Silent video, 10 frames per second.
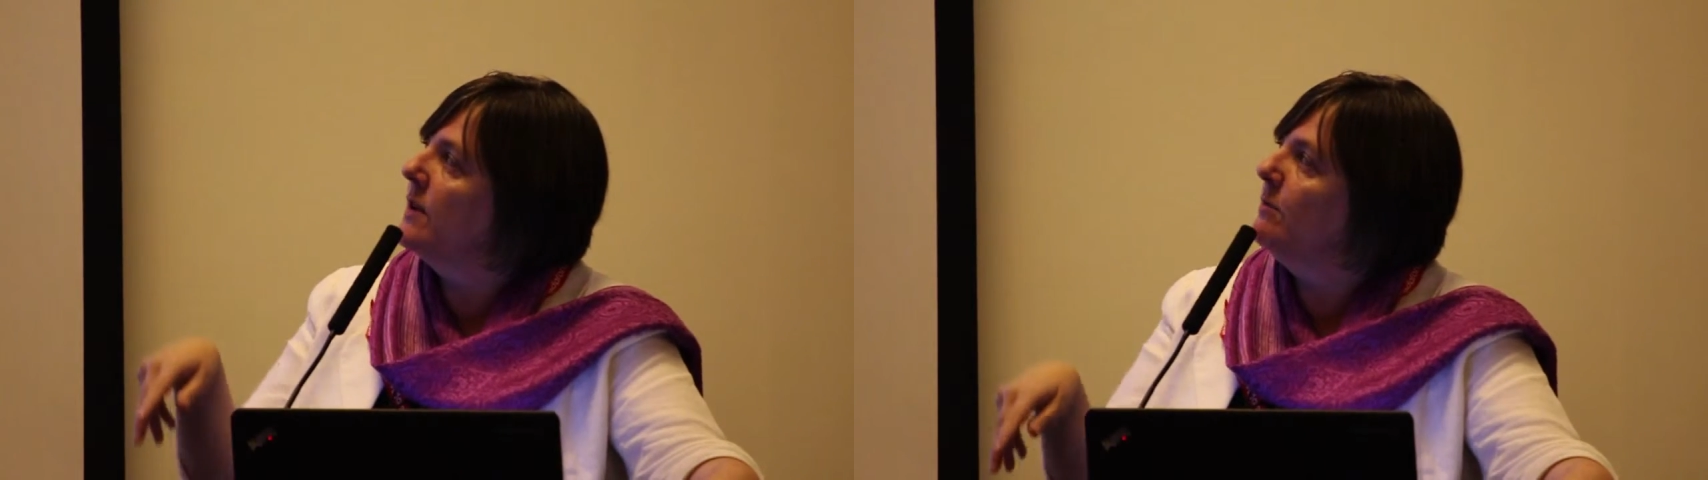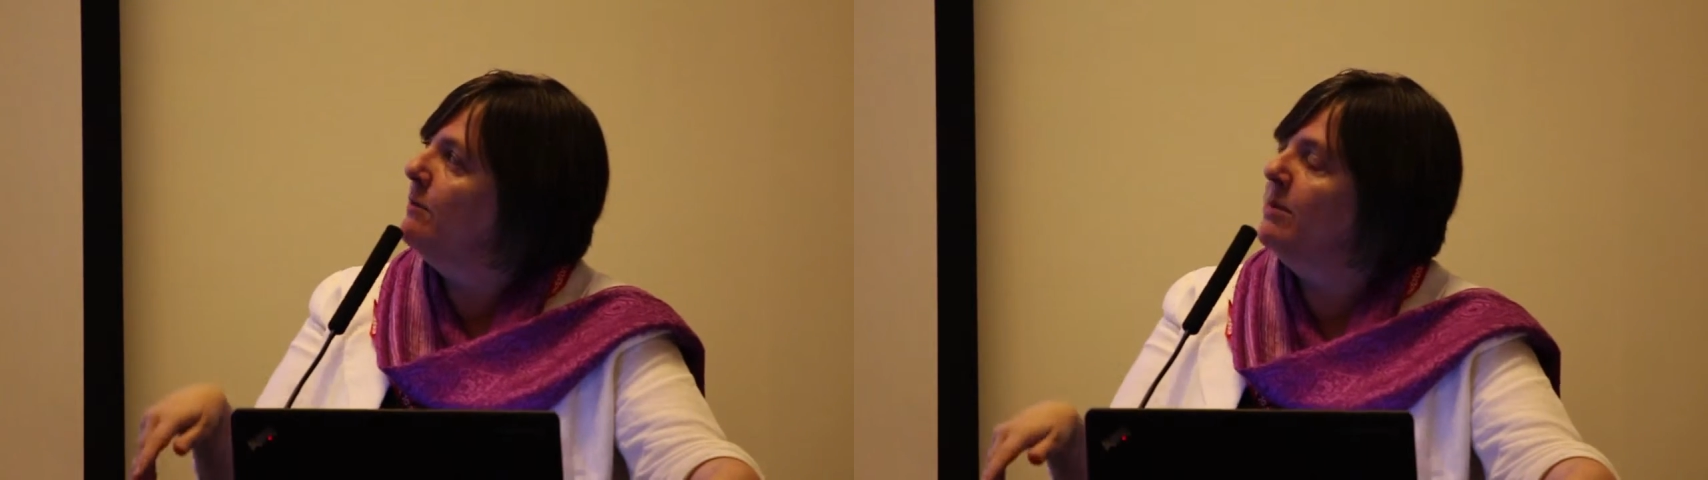
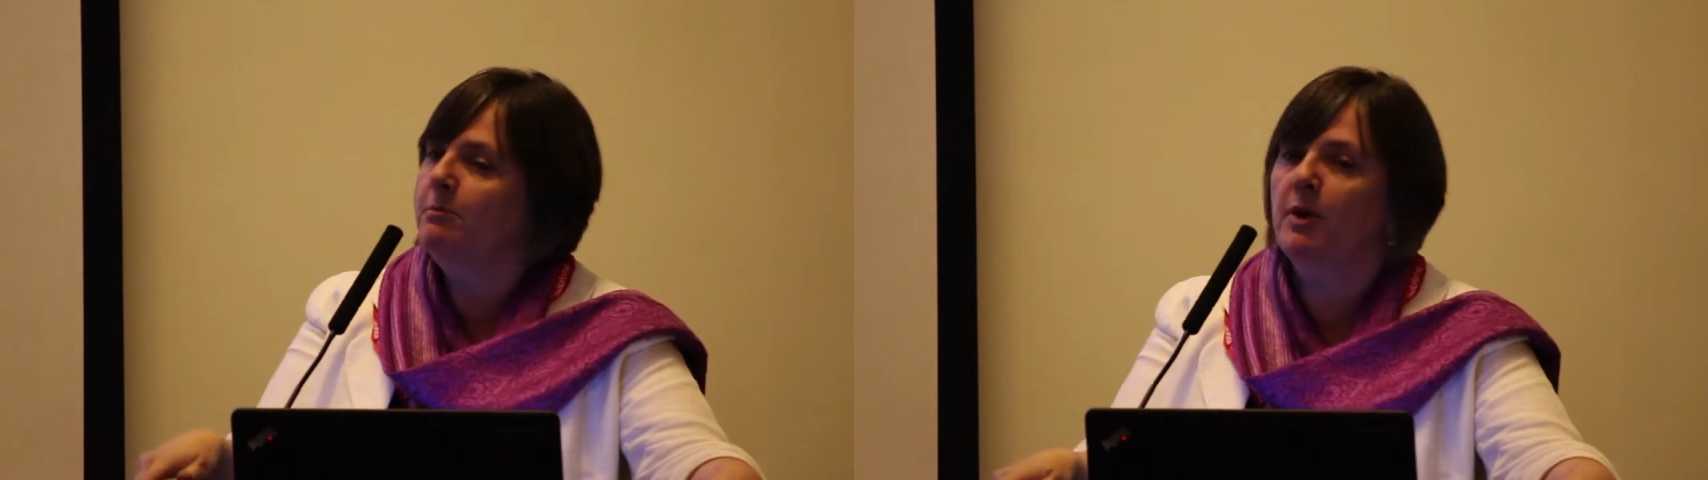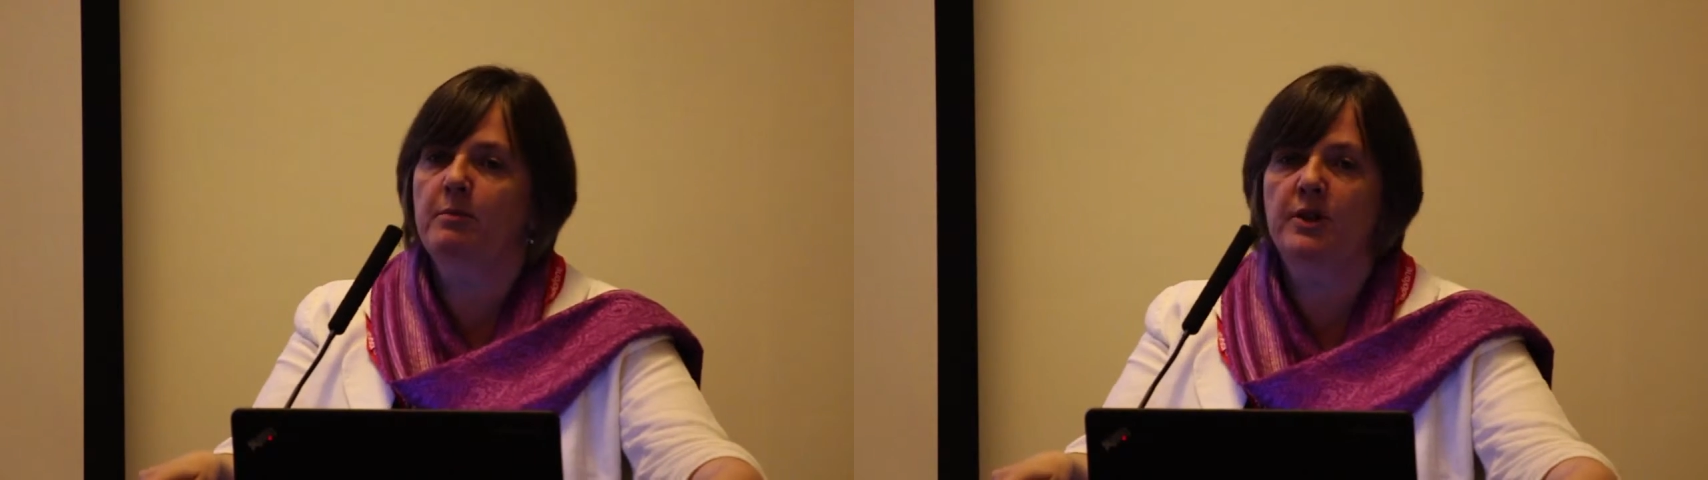of them have
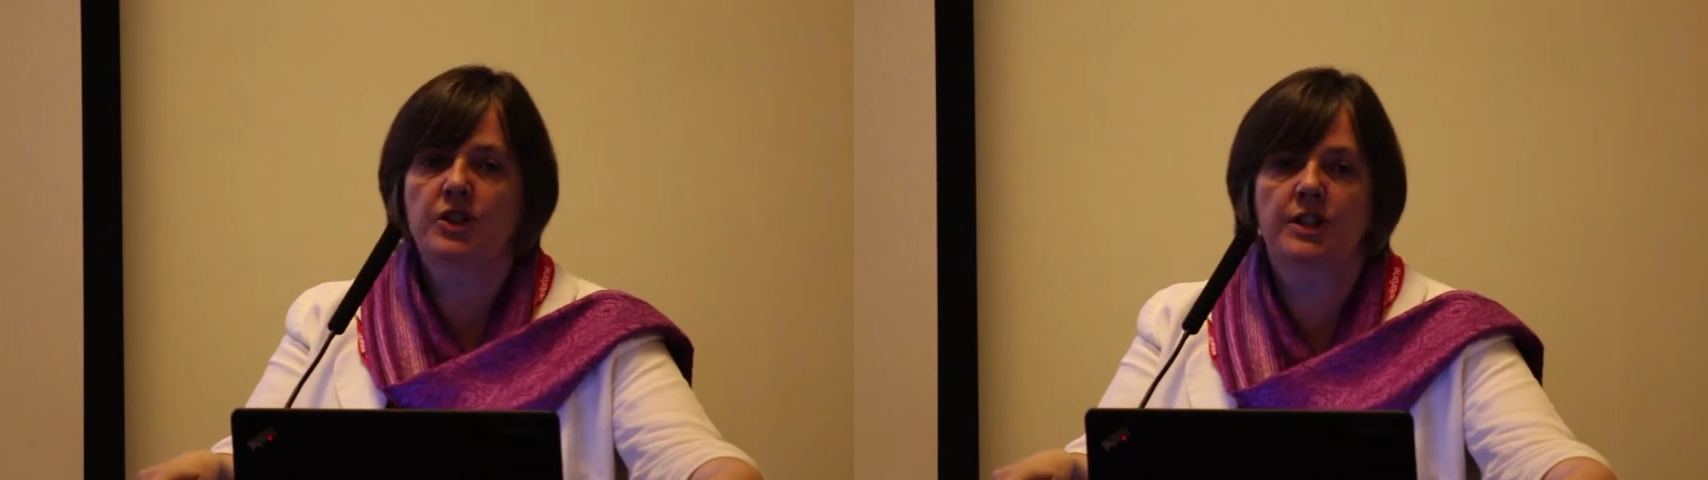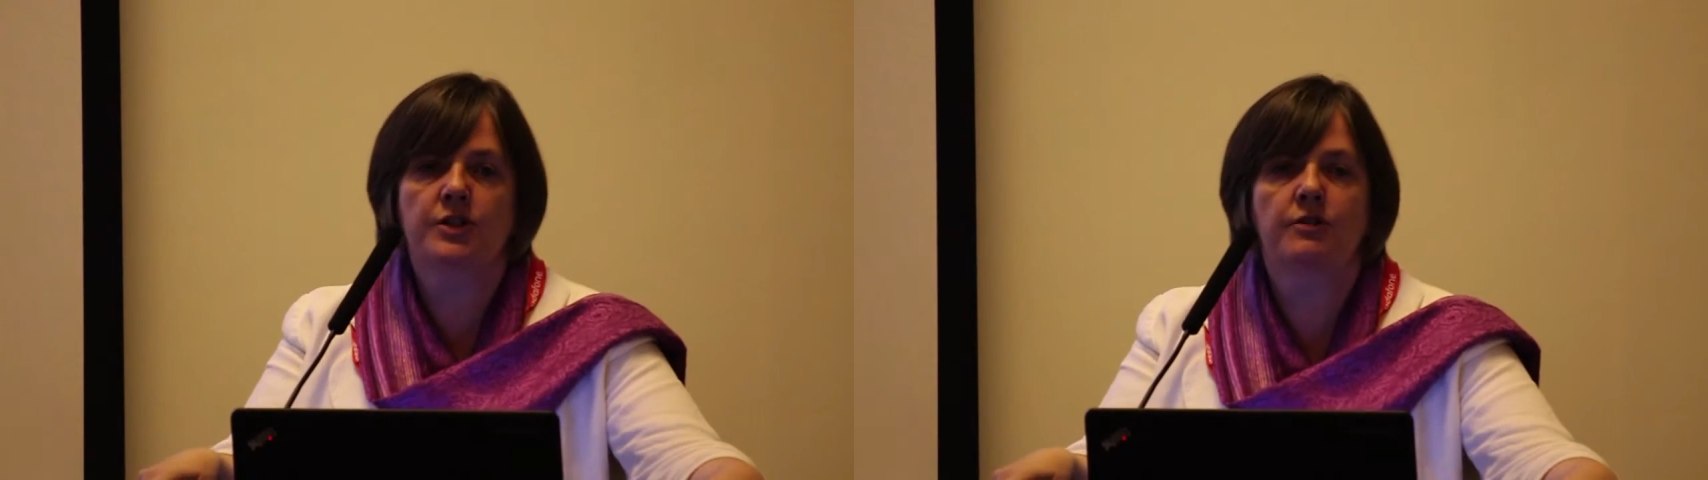been
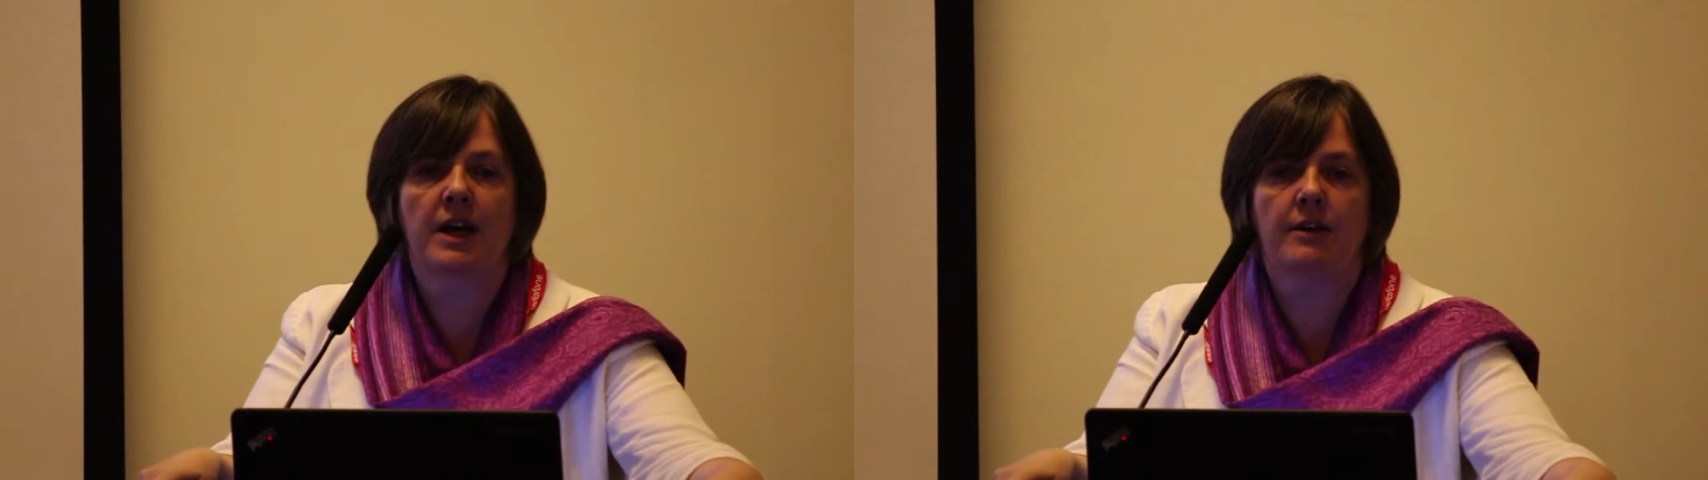published since